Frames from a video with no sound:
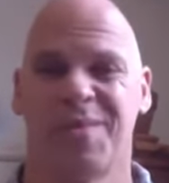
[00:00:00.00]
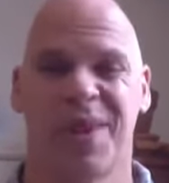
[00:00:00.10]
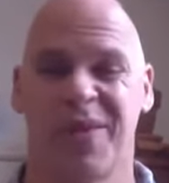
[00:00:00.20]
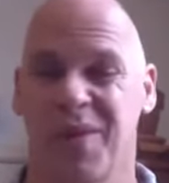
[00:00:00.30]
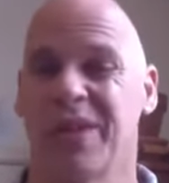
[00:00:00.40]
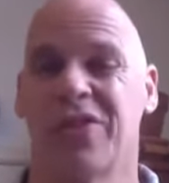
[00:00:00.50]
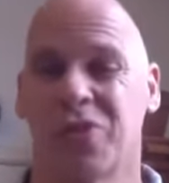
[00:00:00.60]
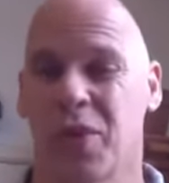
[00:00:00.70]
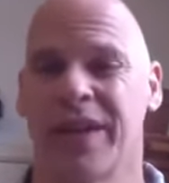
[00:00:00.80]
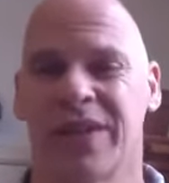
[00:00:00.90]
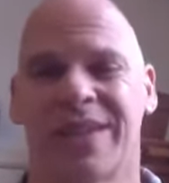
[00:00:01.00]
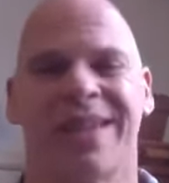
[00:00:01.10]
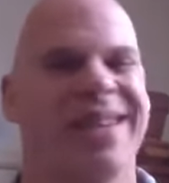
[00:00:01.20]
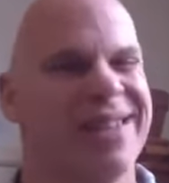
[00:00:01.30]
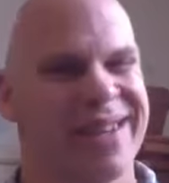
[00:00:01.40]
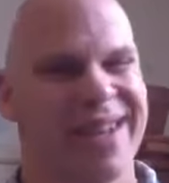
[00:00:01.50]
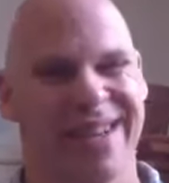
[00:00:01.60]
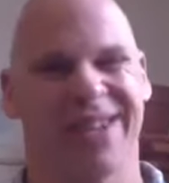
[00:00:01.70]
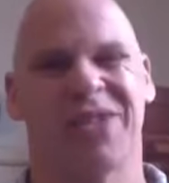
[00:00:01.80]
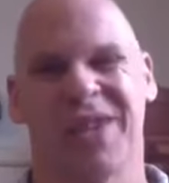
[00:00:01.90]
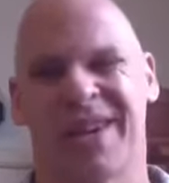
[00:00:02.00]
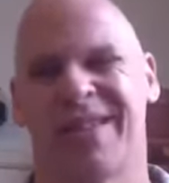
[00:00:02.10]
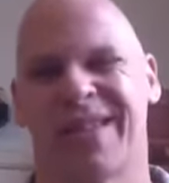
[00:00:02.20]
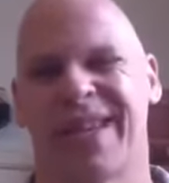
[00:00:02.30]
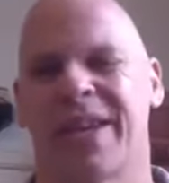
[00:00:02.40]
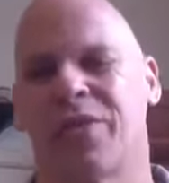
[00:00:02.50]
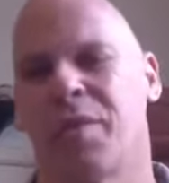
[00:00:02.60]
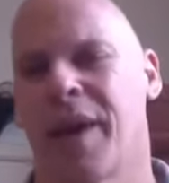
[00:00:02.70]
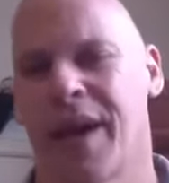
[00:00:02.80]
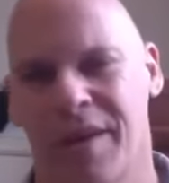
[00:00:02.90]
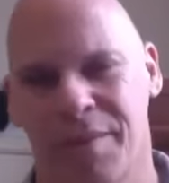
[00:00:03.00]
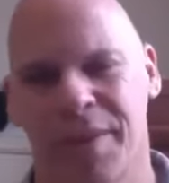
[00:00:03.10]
but if you miss twice, you're kind of going to start to get into a pattern.